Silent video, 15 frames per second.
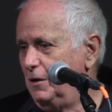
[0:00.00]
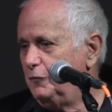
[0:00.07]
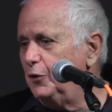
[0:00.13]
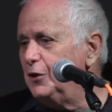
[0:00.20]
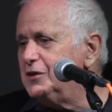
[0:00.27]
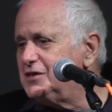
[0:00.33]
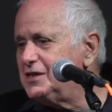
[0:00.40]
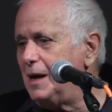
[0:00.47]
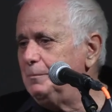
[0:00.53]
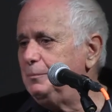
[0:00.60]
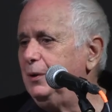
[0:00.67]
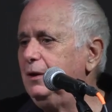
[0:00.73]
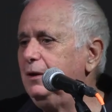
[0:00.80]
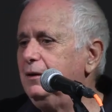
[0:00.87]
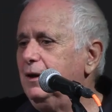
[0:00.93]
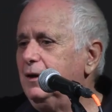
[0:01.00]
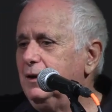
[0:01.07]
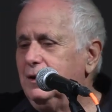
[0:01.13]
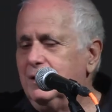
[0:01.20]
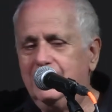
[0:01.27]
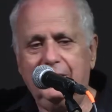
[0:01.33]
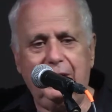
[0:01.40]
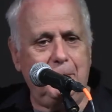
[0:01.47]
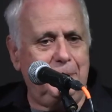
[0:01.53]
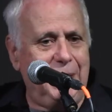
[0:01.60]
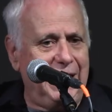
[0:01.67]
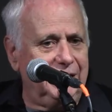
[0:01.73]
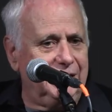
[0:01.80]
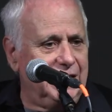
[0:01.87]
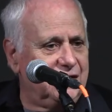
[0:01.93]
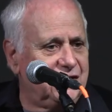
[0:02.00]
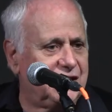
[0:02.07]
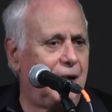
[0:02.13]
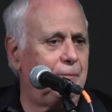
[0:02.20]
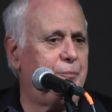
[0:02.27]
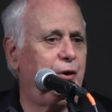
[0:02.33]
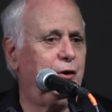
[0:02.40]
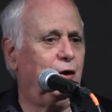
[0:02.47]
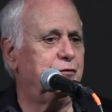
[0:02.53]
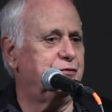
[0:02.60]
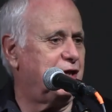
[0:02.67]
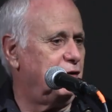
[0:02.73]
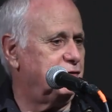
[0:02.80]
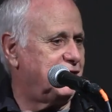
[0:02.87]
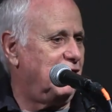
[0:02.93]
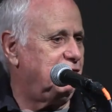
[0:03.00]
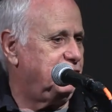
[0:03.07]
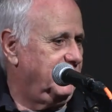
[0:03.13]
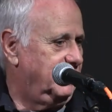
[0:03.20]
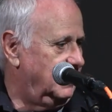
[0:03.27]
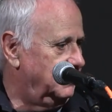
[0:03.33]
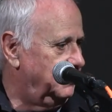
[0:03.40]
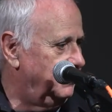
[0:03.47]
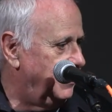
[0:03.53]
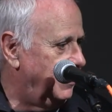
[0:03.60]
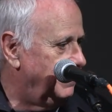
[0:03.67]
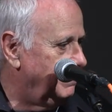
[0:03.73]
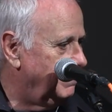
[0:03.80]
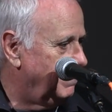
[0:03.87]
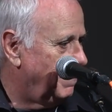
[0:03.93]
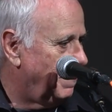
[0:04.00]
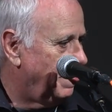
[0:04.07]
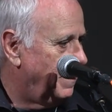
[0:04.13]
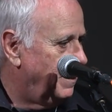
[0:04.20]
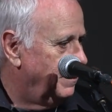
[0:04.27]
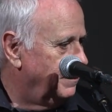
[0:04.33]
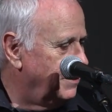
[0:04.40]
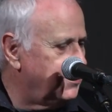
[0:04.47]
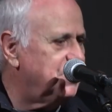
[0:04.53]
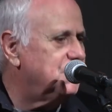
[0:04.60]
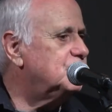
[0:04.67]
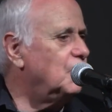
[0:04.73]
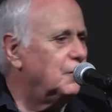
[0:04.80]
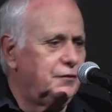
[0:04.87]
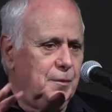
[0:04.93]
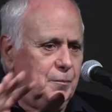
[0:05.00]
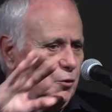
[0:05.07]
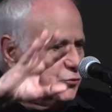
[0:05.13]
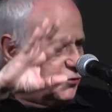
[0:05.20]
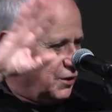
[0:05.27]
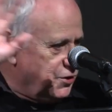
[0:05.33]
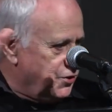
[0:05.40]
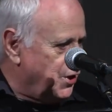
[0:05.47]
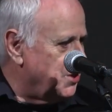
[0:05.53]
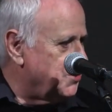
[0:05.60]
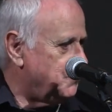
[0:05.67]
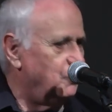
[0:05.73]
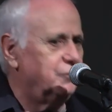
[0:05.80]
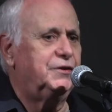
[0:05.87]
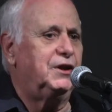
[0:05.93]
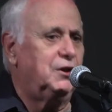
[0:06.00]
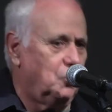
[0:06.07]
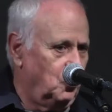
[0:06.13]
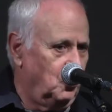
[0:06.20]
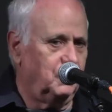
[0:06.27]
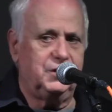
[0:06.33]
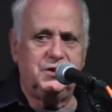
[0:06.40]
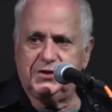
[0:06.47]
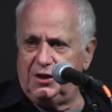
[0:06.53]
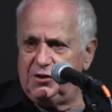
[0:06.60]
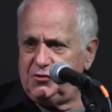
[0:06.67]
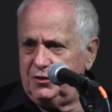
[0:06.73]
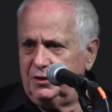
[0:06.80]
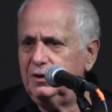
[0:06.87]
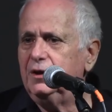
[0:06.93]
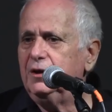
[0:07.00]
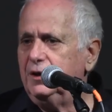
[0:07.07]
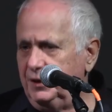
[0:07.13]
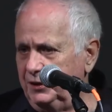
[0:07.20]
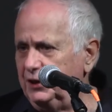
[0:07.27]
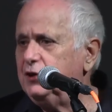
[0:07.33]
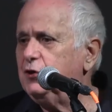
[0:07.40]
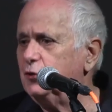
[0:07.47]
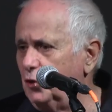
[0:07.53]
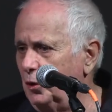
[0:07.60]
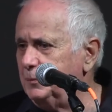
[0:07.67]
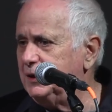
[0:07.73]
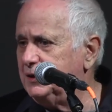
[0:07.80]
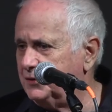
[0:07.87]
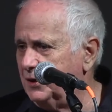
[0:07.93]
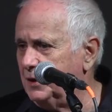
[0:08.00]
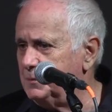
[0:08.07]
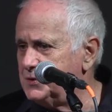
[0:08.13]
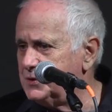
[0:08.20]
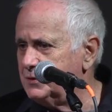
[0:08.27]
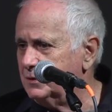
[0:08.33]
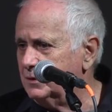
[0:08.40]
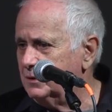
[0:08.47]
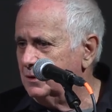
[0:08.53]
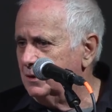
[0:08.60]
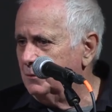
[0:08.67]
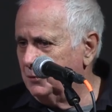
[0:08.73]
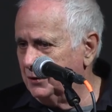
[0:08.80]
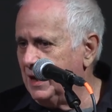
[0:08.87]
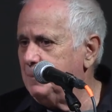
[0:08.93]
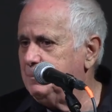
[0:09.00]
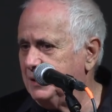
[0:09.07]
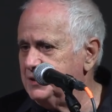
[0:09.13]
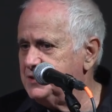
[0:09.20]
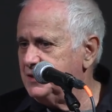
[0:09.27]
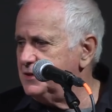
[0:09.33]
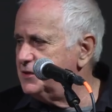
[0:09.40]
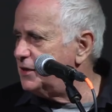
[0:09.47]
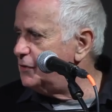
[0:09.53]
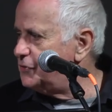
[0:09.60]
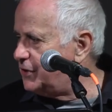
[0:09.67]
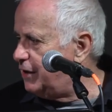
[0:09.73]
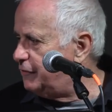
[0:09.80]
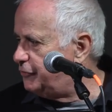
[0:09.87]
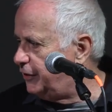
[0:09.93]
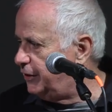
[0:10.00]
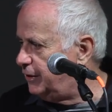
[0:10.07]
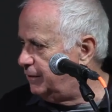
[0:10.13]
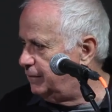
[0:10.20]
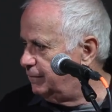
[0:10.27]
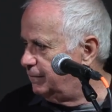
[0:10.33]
For example, the bad example of South Africa today. This is not the most successful decolonization in economic terms, what happens in South Africa.